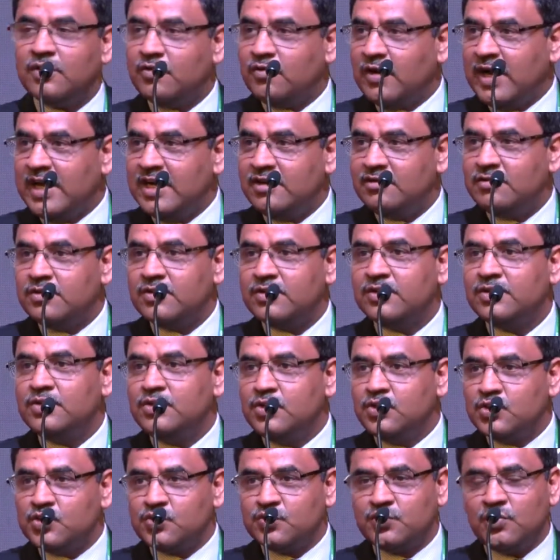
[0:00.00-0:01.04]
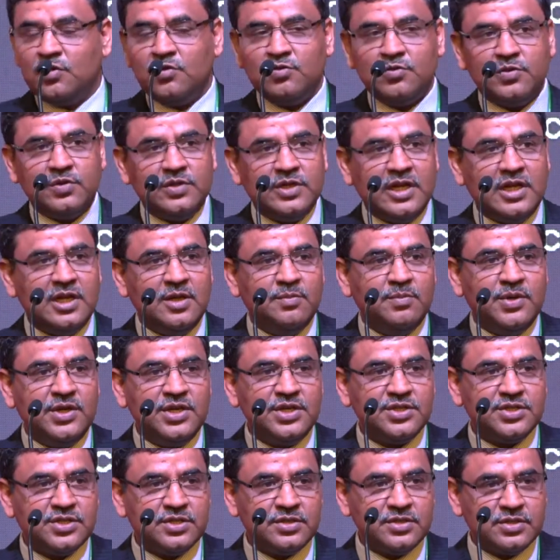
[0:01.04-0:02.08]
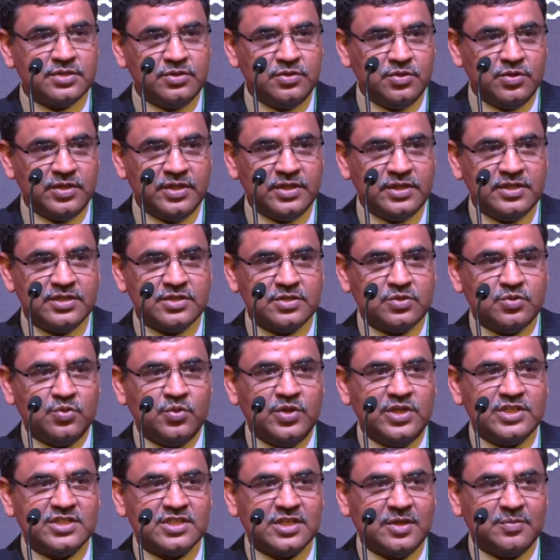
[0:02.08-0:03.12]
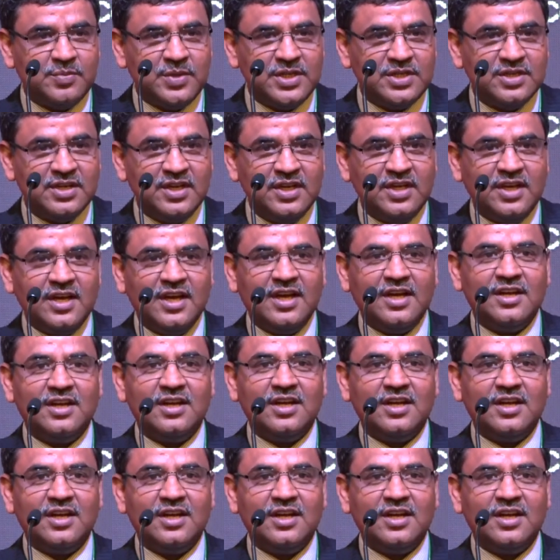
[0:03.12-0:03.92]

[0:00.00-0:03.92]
quite useful deliberations during this 2-day summit, and